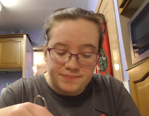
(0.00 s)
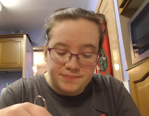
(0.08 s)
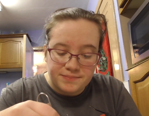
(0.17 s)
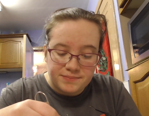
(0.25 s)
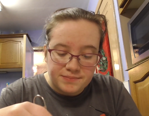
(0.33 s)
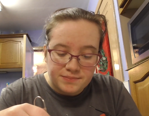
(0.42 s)

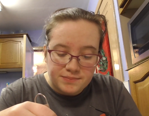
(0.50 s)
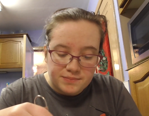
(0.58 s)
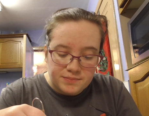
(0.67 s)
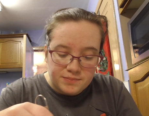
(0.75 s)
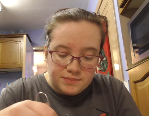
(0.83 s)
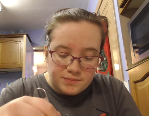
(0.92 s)

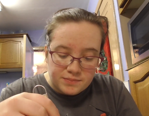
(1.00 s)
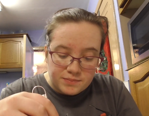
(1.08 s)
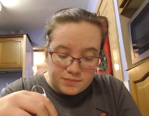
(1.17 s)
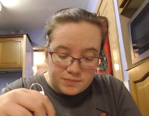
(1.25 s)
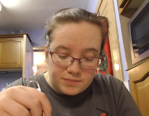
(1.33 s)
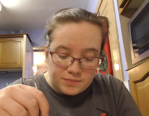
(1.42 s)

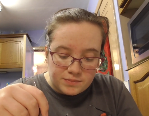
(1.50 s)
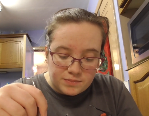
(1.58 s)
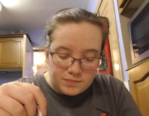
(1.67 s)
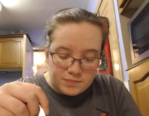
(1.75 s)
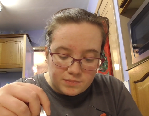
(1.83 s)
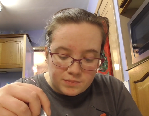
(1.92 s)

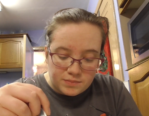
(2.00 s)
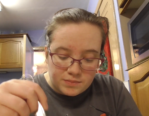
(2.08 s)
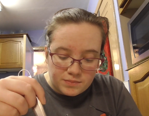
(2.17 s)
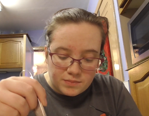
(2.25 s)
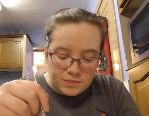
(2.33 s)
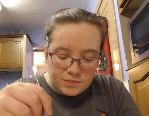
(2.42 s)

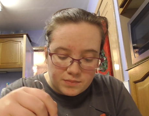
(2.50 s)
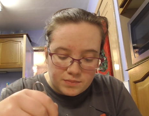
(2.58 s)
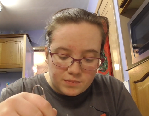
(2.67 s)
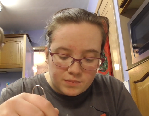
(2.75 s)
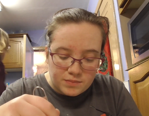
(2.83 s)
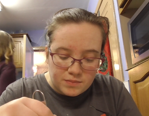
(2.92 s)

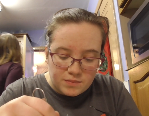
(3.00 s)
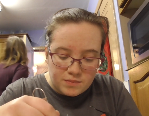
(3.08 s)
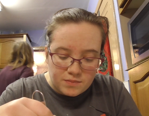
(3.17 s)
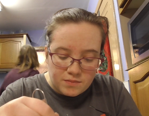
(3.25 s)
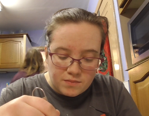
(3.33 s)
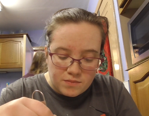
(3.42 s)

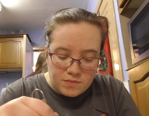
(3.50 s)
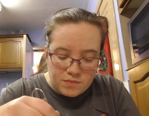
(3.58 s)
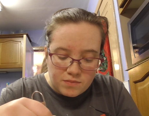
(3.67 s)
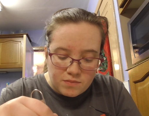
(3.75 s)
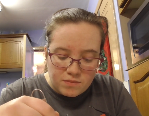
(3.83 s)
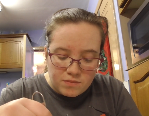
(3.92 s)

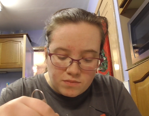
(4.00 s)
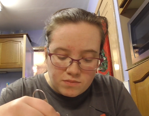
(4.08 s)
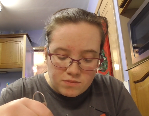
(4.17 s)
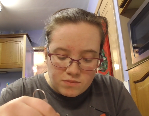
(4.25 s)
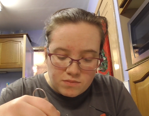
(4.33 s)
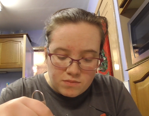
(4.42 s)

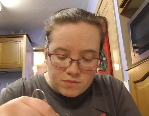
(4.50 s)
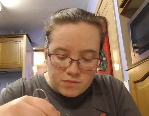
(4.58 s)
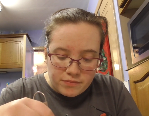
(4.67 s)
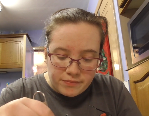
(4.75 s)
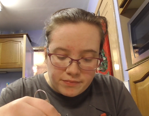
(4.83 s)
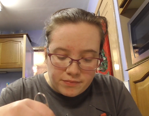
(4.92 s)

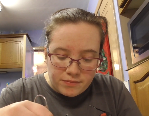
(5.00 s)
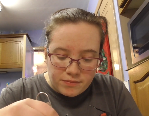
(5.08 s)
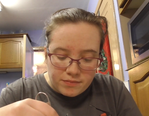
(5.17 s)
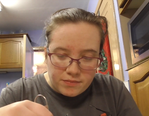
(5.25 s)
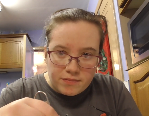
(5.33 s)
Nobody speaks.